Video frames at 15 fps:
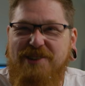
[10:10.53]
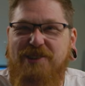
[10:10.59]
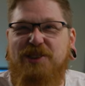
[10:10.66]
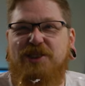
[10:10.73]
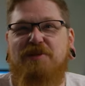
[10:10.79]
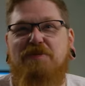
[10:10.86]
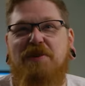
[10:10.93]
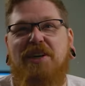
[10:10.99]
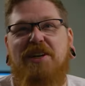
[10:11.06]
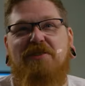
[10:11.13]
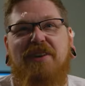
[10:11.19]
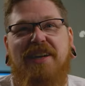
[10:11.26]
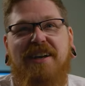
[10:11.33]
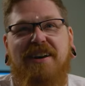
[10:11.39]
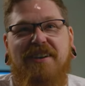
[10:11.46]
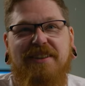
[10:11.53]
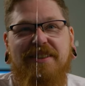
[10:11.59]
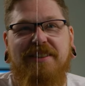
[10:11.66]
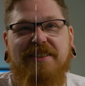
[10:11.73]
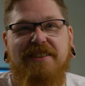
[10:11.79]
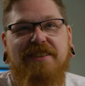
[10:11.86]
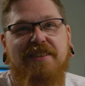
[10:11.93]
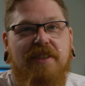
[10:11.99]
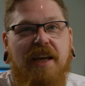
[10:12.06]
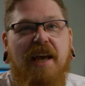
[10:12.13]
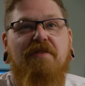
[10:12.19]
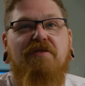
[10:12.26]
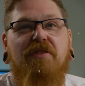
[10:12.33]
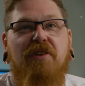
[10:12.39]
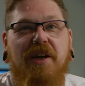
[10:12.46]
What's a birdery called?
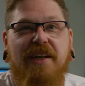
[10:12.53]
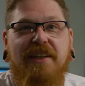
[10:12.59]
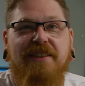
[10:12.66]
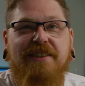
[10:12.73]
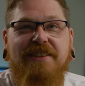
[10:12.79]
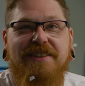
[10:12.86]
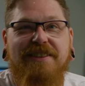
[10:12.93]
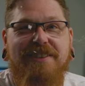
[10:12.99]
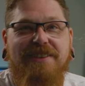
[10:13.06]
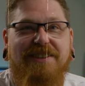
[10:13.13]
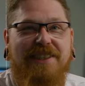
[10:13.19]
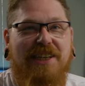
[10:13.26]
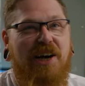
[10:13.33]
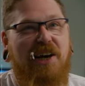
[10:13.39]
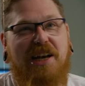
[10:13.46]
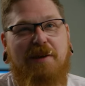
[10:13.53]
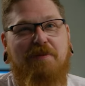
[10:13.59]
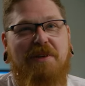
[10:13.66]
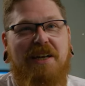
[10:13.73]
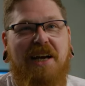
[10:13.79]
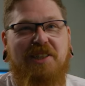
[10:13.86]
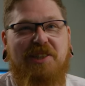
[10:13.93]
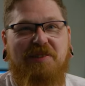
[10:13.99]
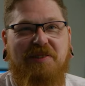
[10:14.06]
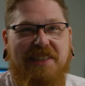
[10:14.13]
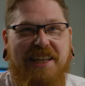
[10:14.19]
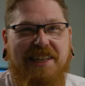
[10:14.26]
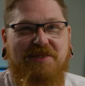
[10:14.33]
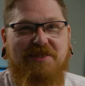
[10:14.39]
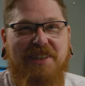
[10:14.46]
Aviary. Avery. Not an haberdashery,
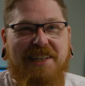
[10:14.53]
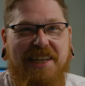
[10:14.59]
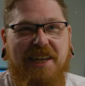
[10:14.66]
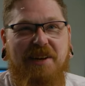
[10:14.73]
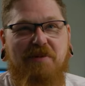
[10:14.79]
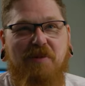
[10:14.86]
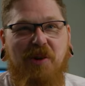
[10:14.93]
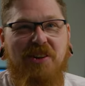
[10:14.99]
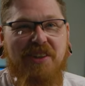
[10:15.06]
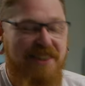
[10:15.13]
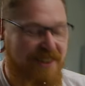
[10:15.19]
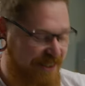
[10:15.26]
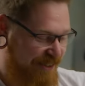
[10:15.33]
that's where you keep wolf.